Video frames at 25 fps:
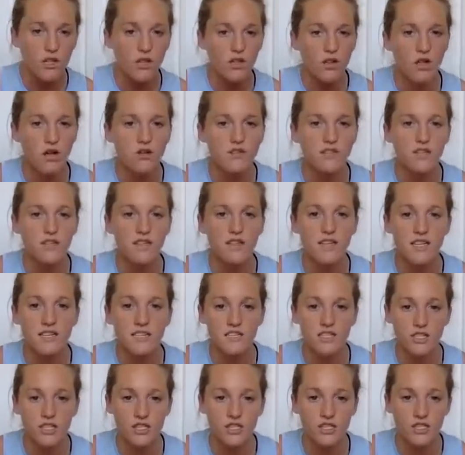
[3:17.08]
Lots of
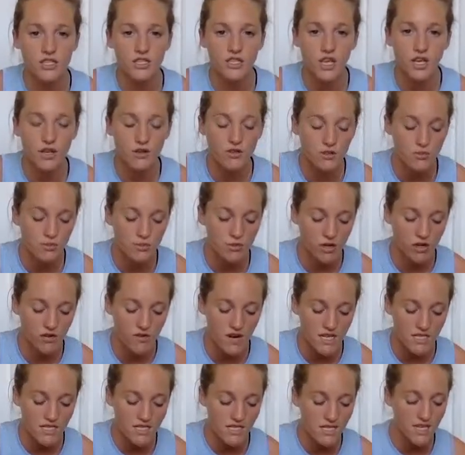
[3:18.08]
things you can do to
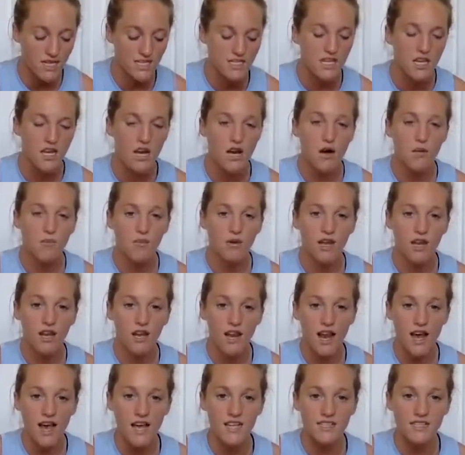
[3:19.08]
progress this, but
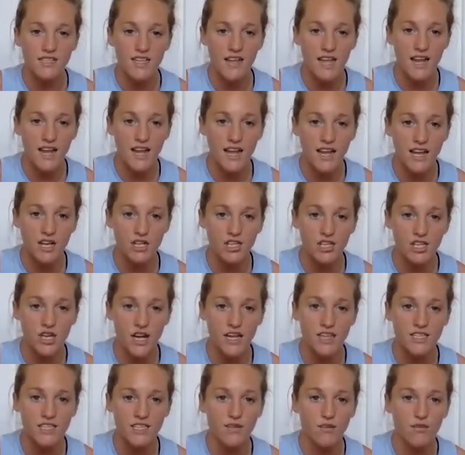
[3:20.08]
let's
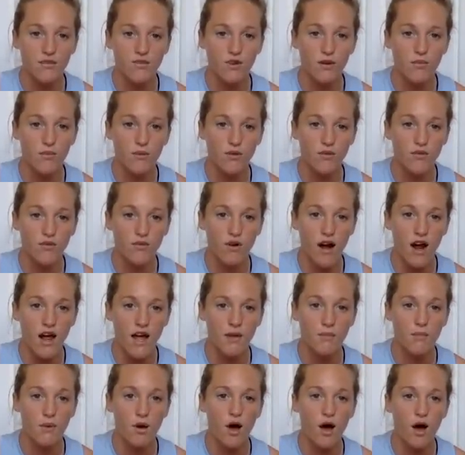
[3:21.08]
initiate it from the
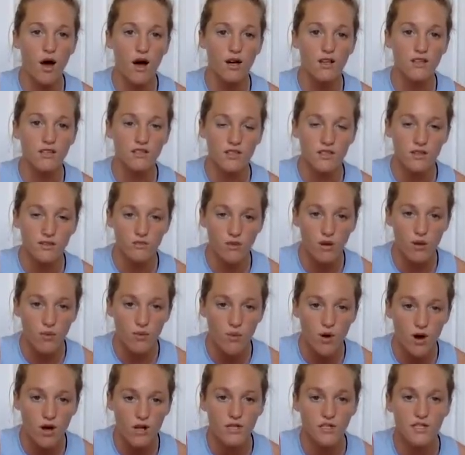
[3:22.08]
right parts that we
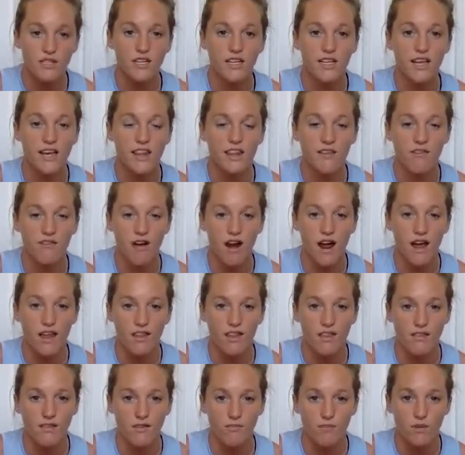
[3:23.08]
want and get the
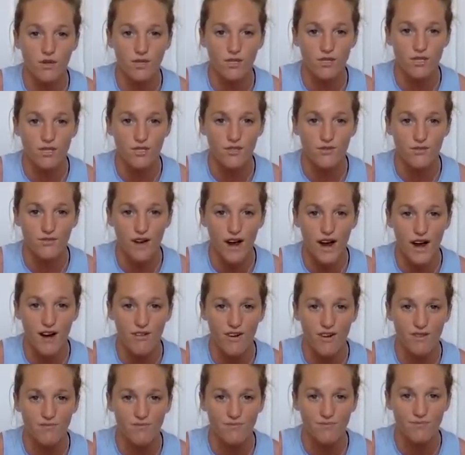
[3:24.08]
right muscles
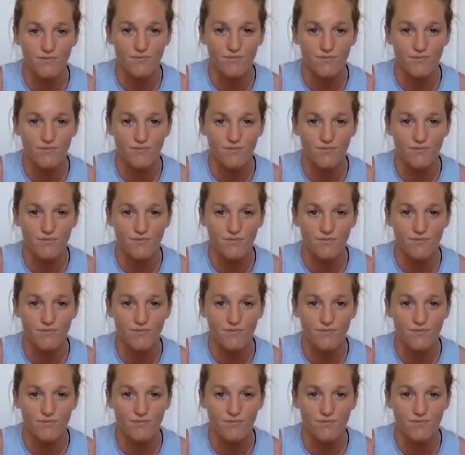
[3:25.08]
firing.